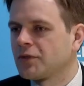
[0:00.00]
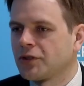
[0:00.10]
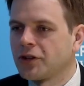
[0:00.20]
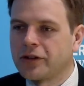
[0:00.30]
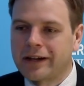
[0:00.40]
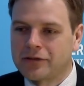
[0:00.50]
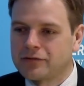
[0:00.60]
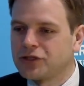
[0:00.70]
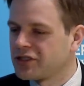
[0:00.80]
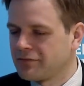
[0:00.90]
So not
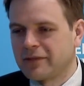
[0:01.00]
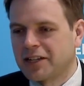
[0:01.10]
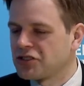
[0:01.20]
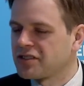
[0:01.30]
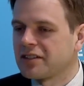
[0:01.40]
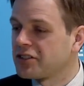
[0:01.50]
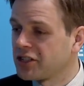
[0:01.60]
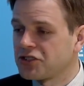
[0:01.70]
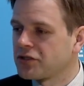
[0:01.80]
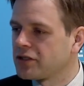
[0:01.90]
just
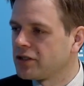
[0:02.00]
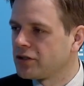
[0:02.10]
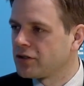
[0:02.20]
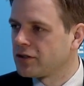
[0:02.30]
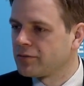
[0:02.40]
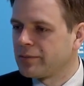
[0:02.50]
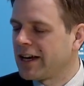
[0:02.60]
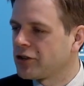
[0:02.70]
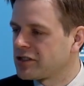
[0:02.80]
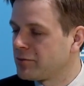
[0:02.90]
industrial or
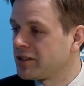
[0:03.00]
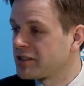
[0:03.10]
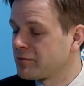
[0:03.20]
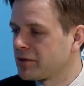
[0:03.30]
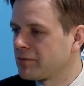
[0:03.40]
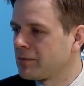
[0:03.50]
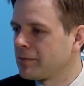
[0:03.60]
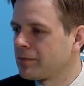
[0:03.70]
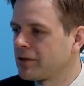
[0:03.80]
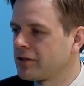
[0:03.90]
power space, but
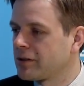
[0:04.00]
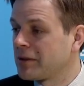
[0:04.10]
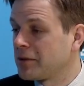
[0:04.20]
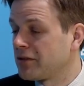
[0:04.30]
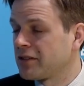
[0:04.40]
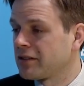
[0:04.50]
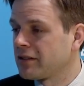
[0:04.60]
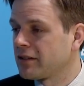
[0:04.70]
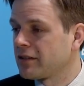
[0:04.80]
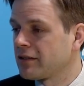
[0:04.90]
clearly maybe even
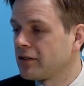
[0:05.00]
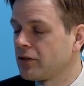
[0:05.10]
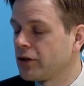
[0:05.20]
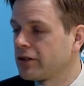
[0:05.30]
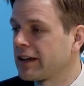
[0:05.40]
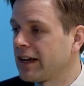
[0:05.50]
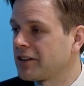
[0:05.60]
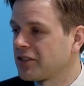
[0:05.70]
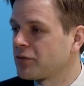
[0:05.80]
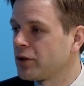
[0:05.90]
oil and
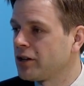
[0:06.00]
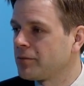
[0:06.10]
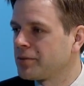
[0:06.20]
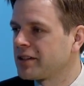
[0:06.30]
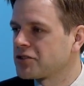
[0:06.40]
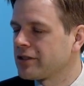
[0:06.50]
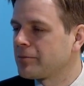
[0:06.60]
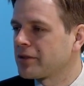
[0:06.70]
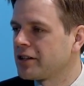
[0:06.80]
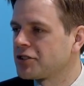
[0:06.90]
gas as well, potential
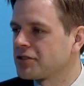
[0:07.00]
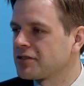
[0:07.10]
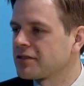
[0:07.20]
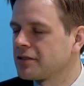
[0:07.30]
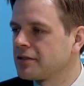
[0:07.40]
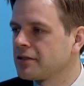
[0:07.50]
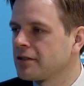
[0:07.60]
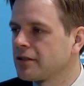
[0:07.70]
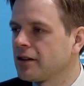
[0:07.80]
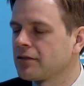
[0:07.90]
applications. Oh, absolutely.
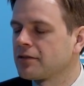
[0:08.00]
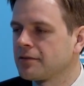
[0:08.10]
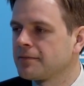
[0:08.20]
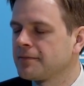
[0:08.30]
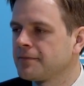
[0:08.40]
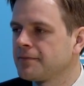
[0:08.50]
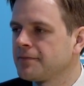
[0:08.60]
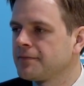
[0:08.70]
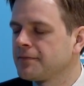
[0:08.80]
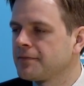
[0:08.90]
Into any kind of
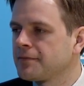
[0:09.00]
process.